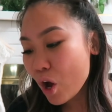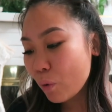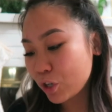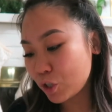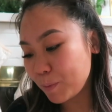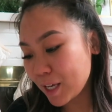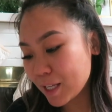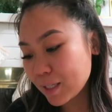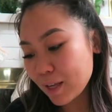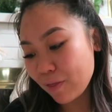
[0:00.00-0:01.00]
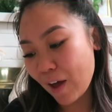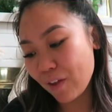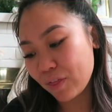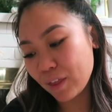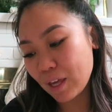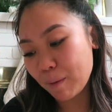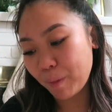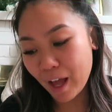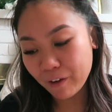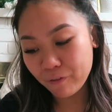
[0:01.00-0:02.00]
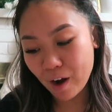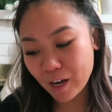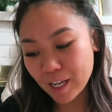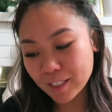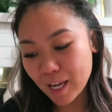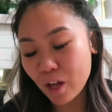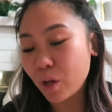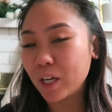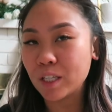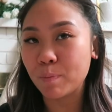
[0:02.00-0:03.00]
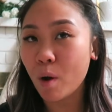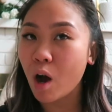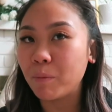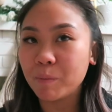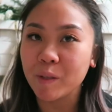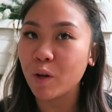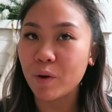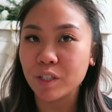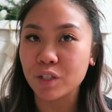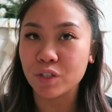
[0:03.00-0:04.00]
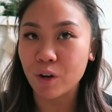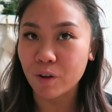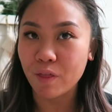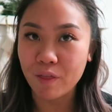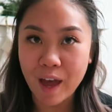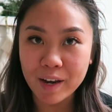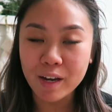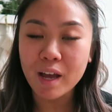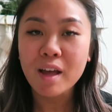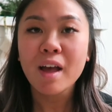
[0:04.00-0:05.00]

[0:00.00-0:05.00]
which means that the Black Friday sale is probably going to start then.